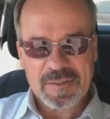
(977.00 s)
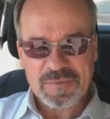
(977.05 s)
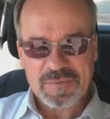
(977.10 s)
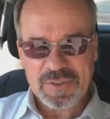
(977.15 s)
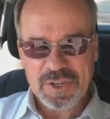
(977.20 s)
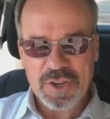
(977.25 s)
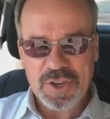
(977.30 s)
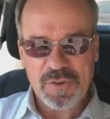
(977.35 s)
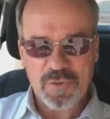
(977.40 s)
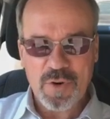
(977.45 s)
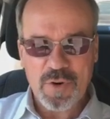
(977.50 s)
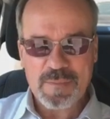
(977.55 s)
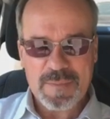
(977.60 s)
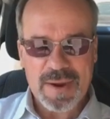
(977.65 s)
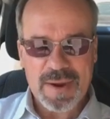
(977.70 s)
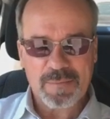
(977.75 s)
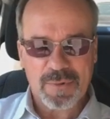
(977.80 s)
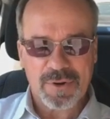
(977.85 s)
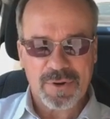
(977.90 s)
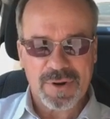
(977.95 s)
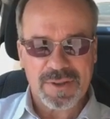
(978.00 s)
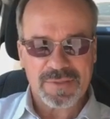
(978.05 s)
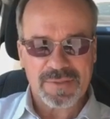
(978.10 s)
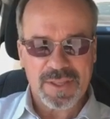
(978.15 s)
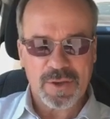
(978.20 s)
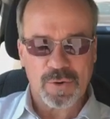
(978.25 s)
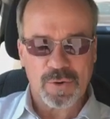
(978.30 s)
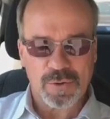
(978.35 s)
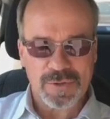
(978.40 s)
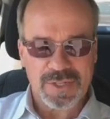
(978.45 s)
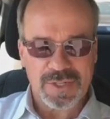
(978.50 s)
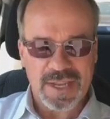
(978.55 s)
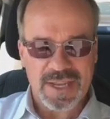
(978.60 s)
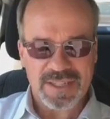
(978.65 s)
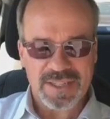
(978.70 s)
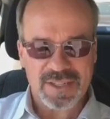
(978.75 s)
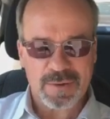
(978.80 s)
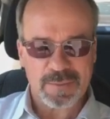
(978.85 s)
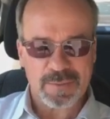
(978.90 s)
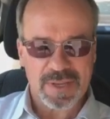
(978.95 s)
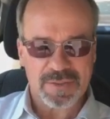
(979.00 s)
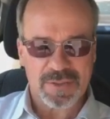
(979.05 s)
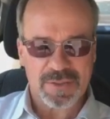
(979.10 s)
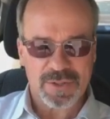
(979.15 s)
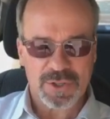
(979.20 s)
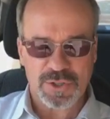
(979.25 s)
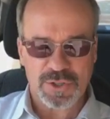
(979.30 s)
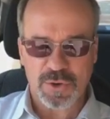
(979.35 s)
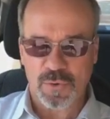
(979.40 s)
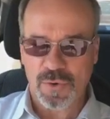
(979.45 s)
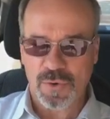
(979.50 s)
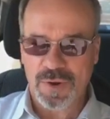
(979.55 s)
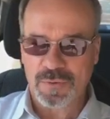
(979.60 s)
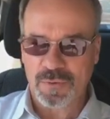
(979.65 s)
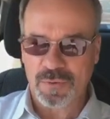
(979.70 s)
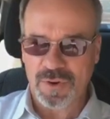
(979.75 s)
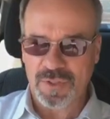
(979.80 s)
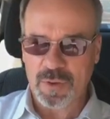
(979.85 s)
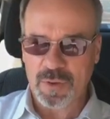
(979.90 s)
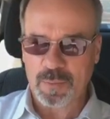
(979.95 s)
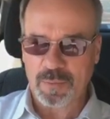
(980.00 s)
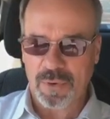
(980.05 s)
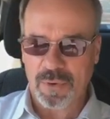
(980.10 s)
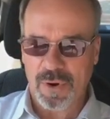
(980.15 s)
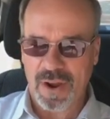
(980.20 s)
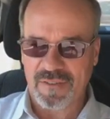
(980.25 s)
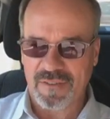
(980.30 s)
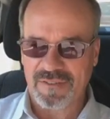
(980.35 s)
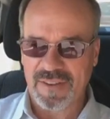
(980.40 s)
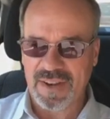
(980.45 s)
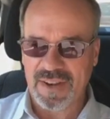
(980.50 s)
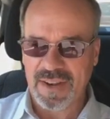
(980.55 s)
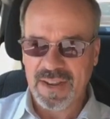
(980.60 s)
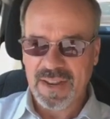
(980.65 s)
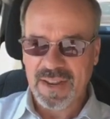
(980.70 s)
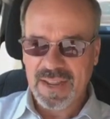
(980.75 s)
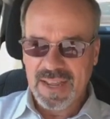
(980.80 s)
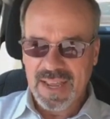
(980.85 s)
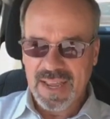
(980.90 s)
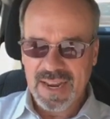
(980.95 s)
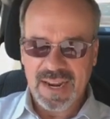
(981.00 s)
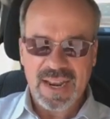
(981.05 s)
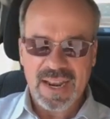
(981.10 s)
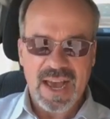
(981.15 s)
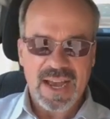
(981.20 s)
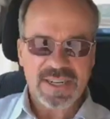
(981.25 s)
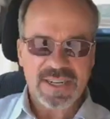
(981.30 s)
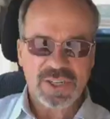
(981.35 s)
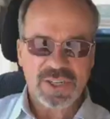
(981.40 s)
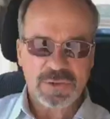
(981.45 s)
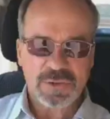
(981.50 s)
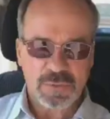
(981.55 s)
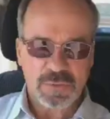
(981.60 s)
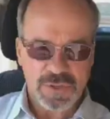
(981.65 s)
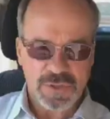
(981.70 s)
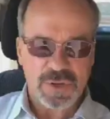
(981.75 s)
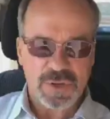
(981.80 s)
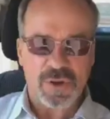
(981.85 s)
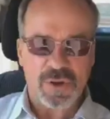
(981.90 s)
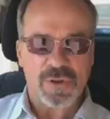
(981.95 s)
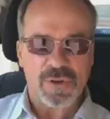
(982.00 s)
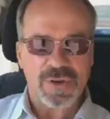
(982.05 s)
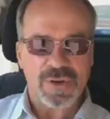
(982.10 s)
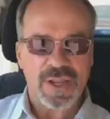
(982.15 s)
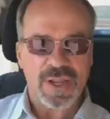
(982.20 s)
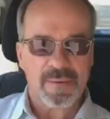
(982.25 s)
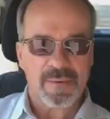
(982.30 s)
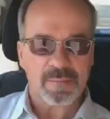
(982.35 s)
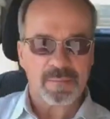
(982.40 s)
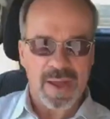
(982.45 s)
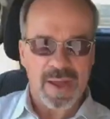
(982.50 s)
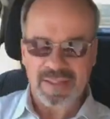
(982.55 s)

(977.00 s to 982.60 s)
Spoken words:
Do you remember in the Old Testament the story where the prophet Elijah was called up?